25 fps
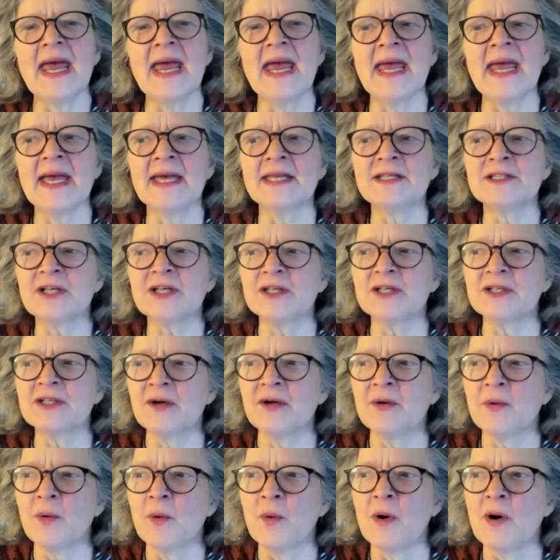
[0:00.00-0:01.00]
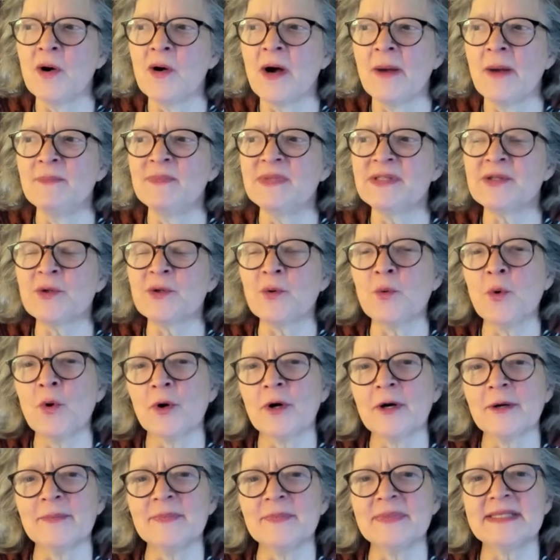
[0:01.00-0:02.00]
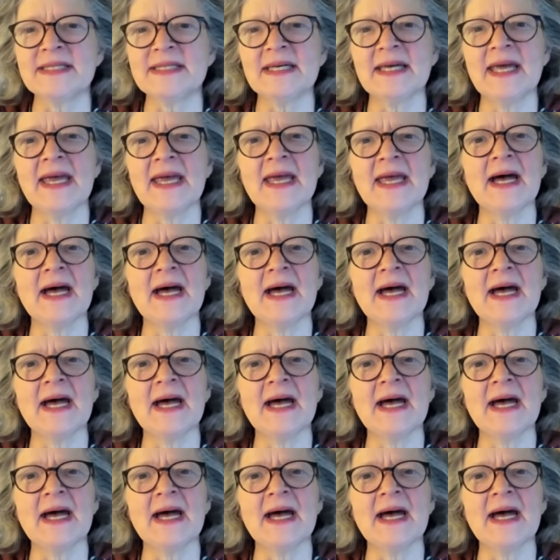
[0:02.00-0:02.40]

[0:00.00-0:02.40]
and absorbed